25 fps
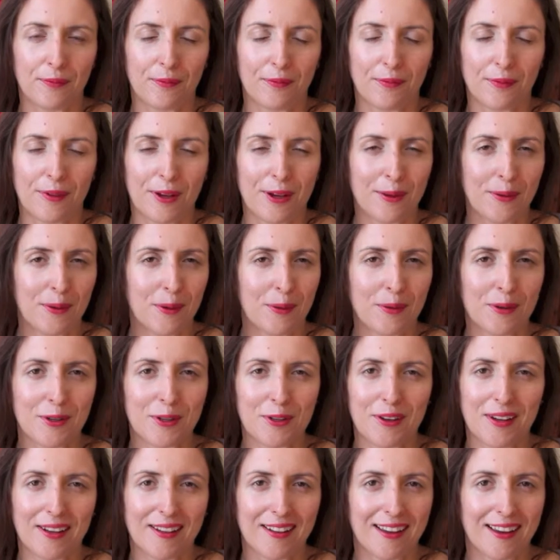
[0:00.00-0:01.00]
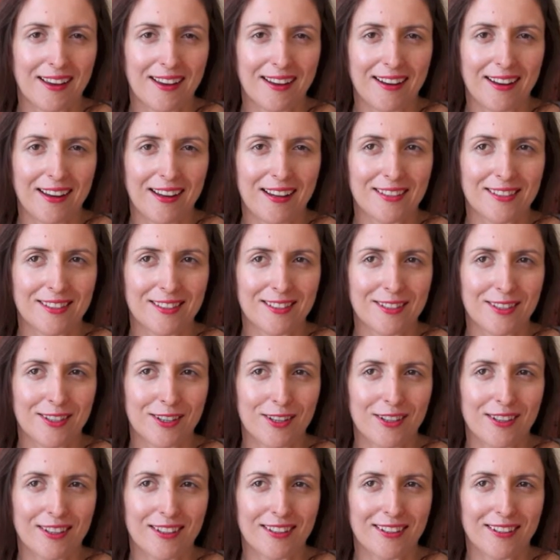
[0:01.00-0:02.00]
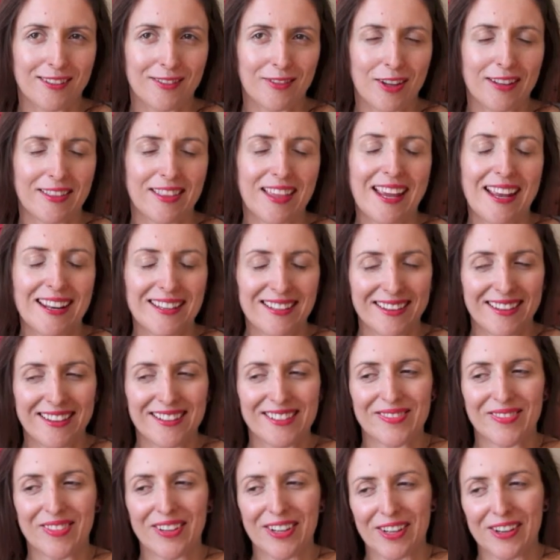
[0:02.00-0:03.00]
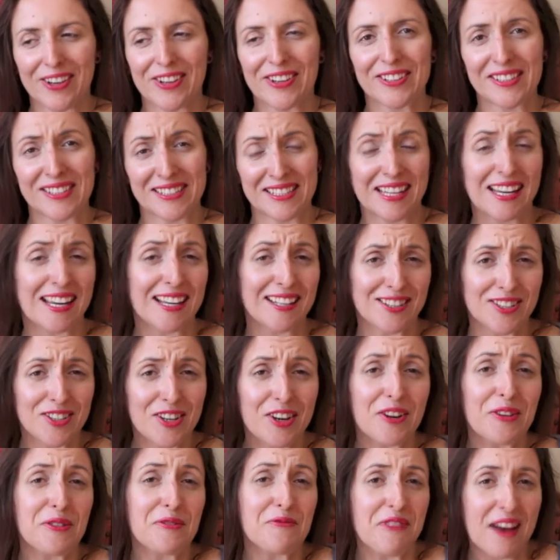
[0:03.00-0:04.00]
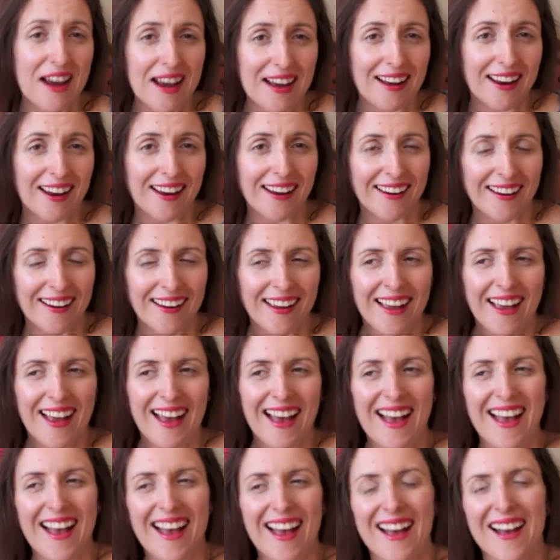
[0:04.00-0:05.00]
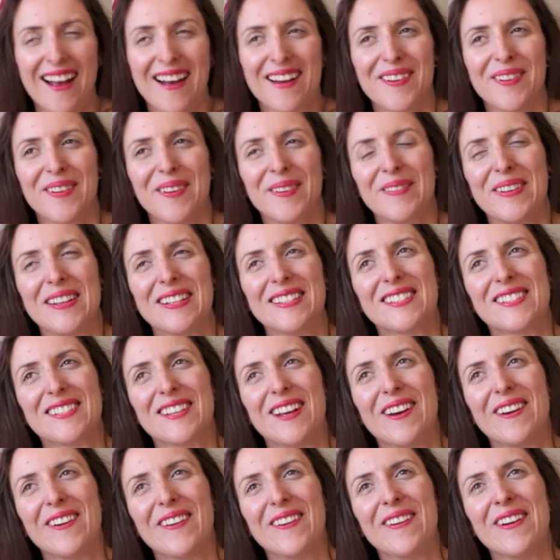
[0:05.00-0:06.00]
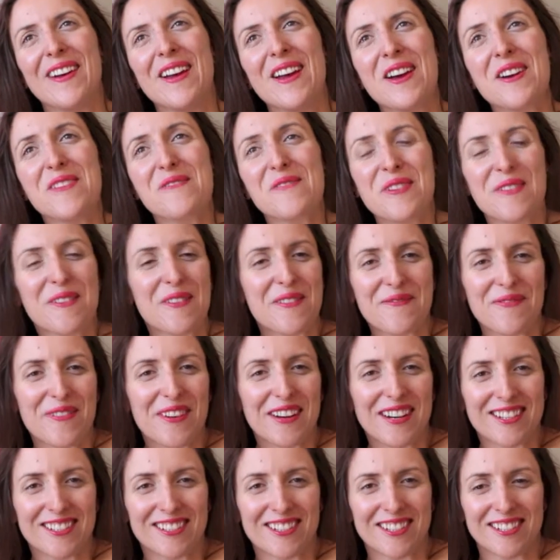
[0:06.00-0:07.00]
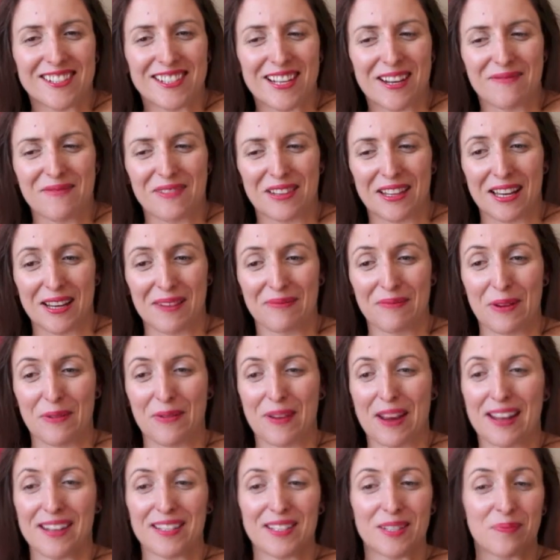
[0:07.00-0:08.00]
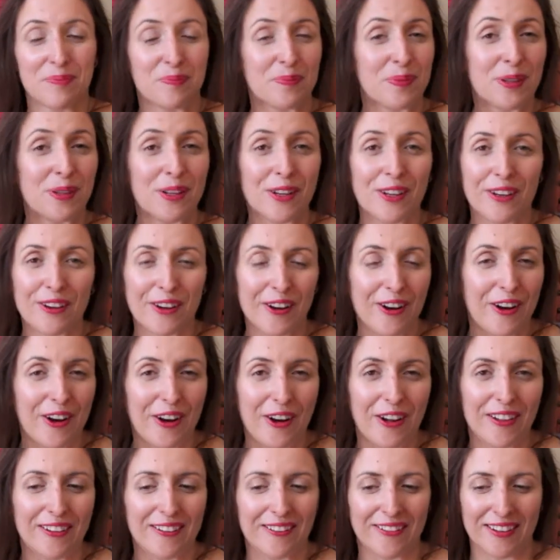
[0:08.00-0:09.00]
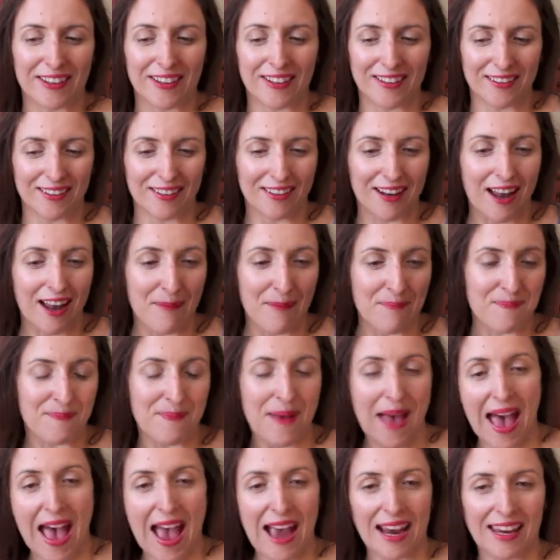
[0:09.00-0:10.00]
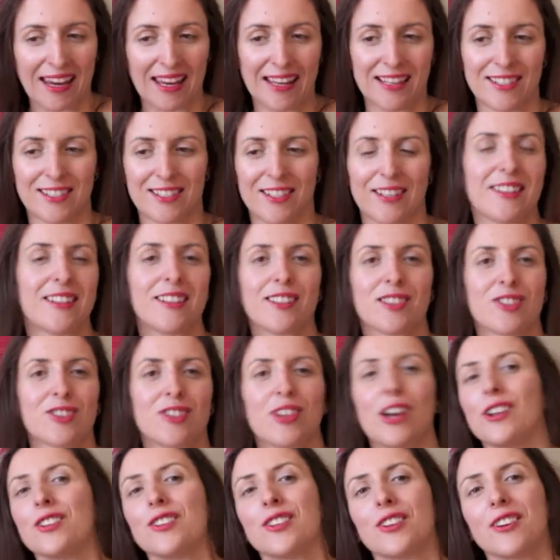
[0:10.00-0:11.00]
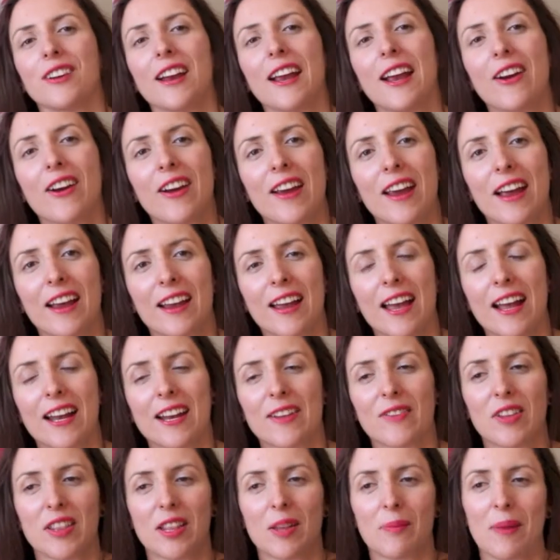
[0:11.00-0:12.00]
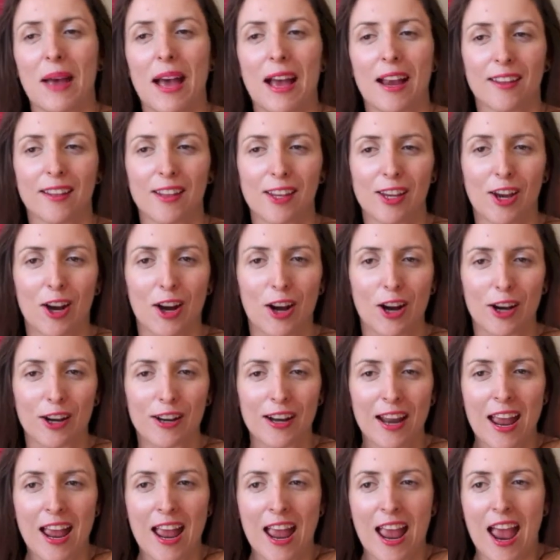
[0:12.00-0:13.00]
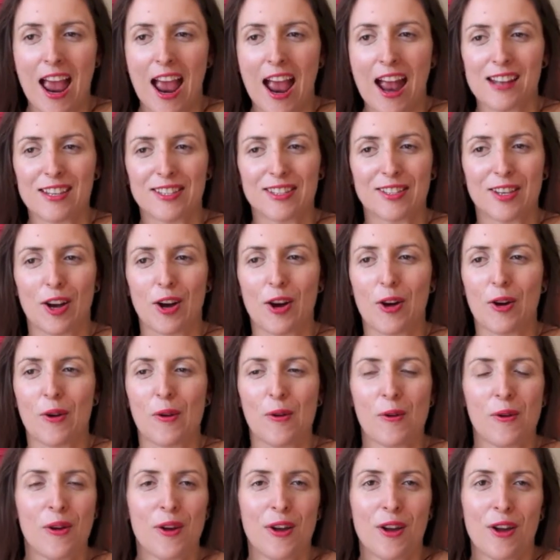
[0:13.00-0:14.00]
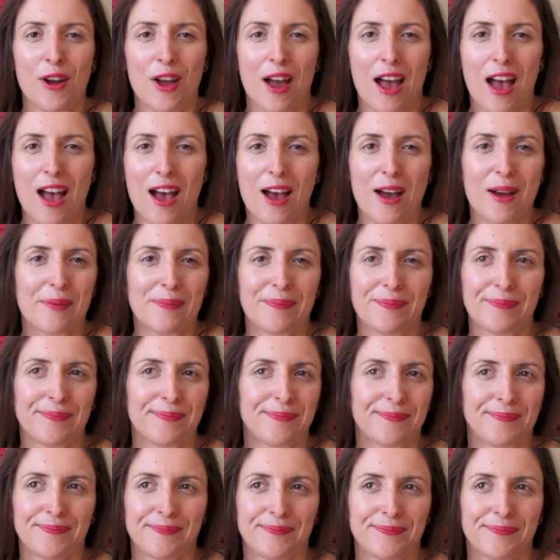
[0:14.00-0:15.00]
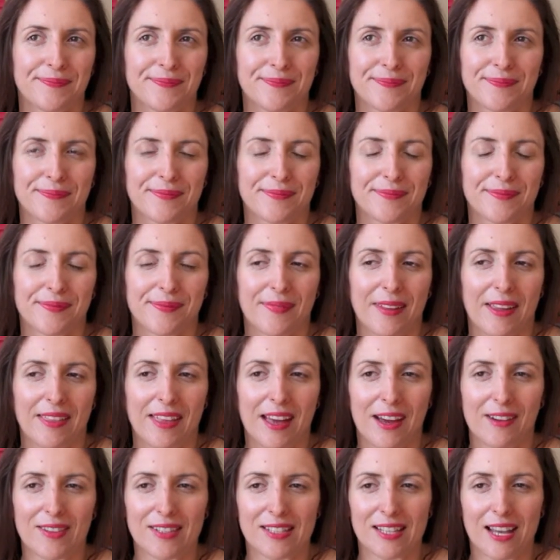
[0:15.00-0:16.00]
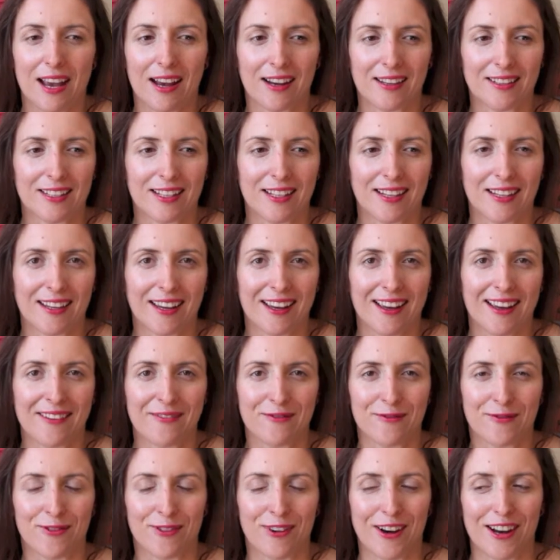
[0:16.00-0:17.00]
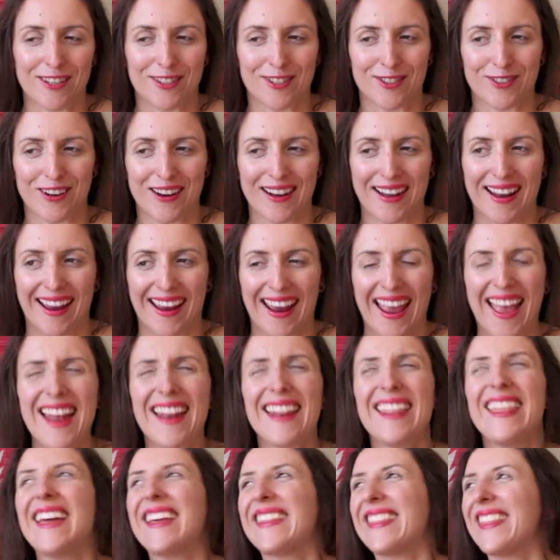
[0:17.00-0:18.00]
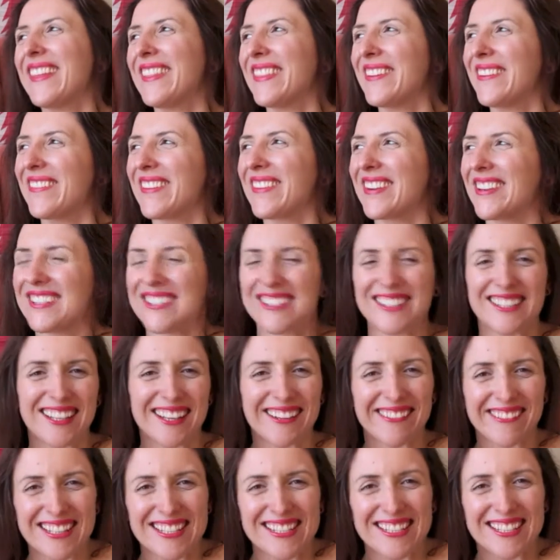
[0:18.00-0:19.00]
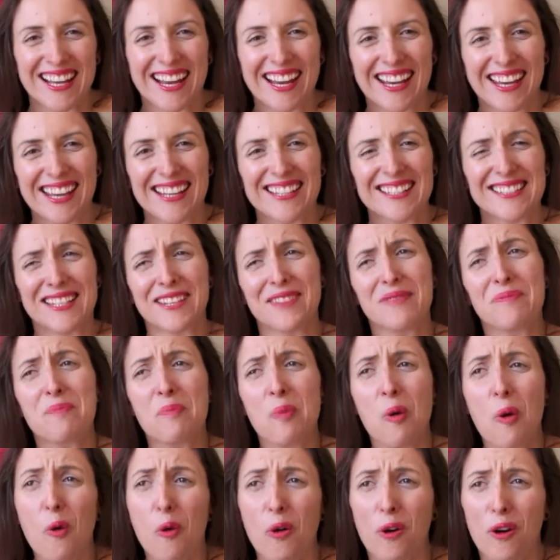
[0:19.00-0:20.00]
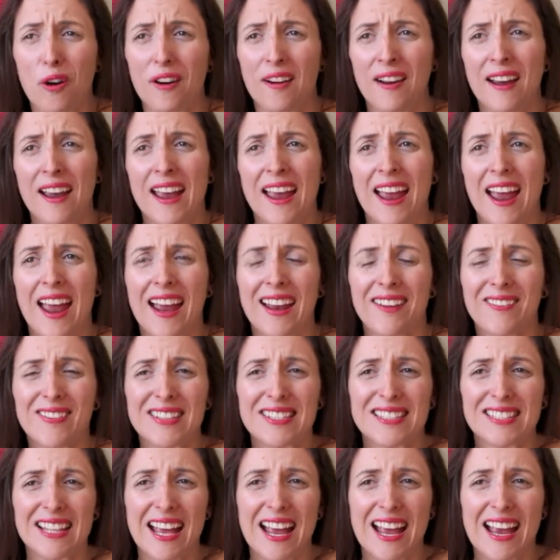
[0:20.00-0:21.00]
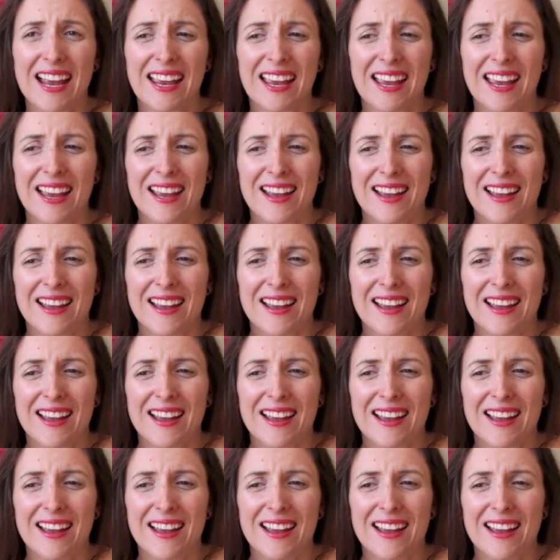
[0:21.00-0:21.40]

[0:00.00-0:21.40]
while we were doing that, it started, well, at the end of this video you'll see, it started raining, and so we weren't finished assembling, but we had to book all of it back into this sheltered area kind of at the back of the yard. And so that was hectic and frustrating. And like the worst thing was like it didn't pour. It was like